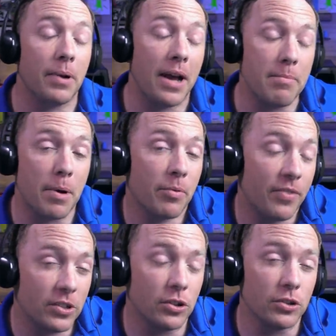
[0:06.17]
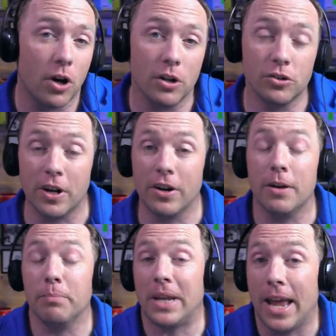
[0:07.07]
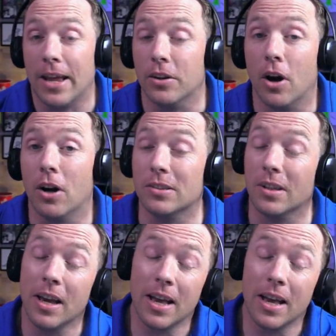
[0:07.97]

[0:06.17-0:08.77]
I am a professional dog trainer at McCann Dogs.